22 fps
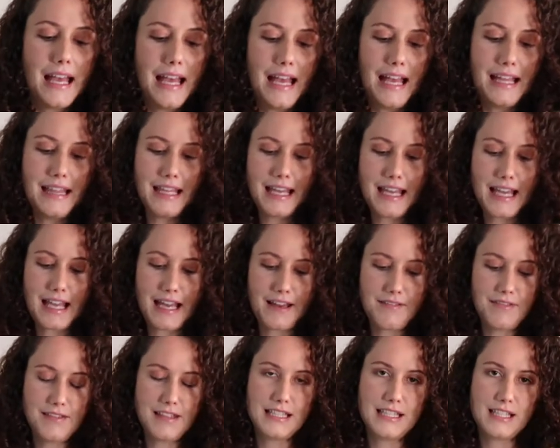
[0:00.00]
and they
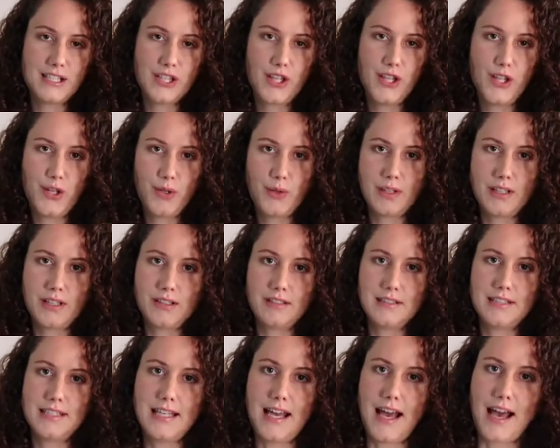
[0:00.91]
have this cute
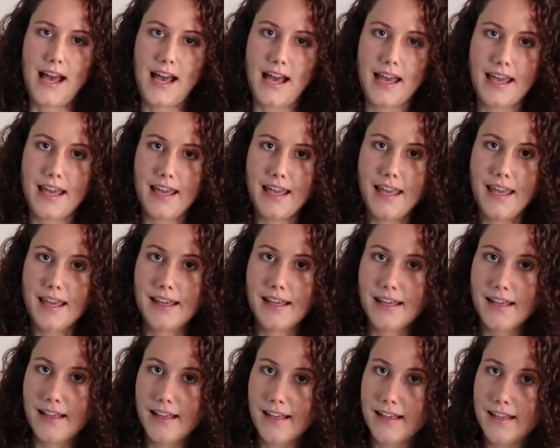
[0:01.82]
little tie.
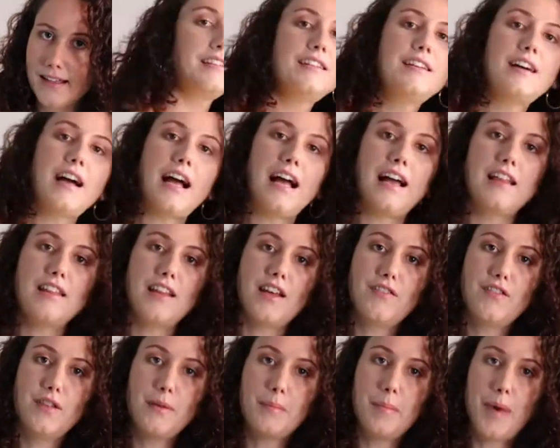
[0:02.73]
I
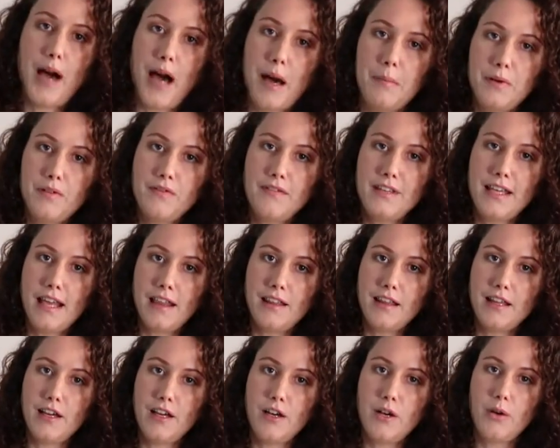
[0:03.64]
love the pop of
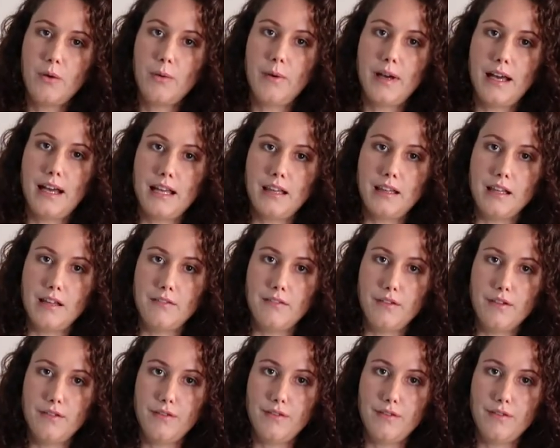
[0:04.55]
yellow. I love the